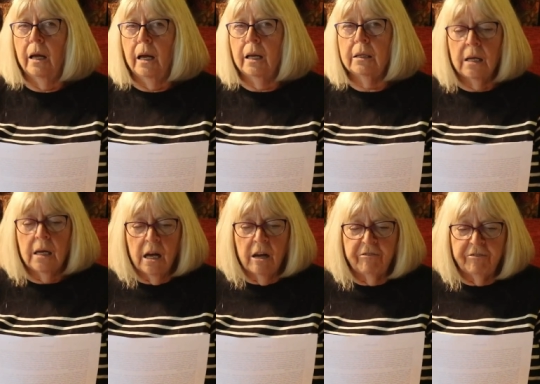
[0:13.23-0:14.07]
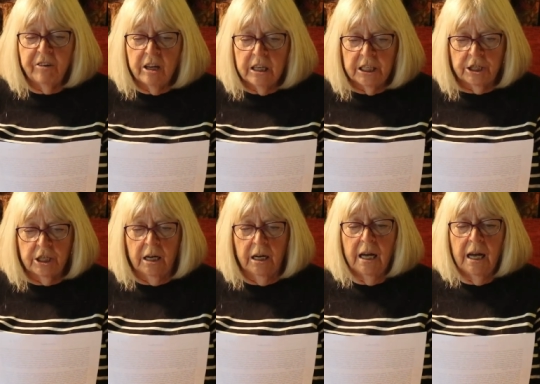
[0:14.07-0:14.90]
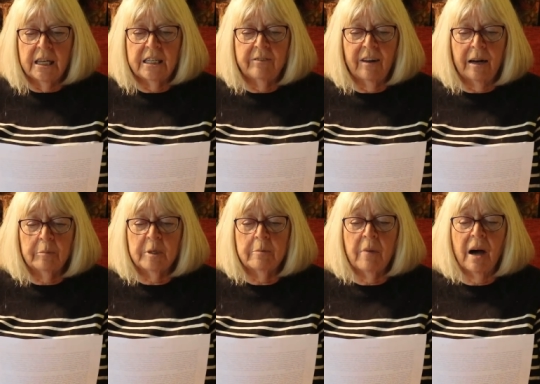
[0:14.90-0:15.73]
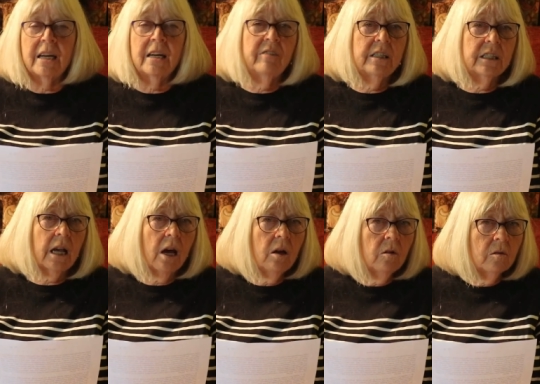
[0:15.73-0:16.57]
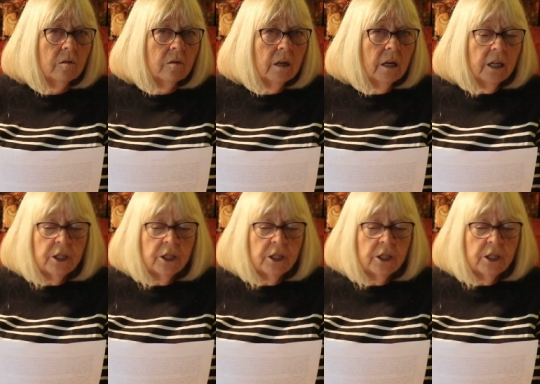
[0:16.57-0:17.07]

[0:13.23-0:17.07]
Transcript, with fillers: and her furniture had developed a mind of its own.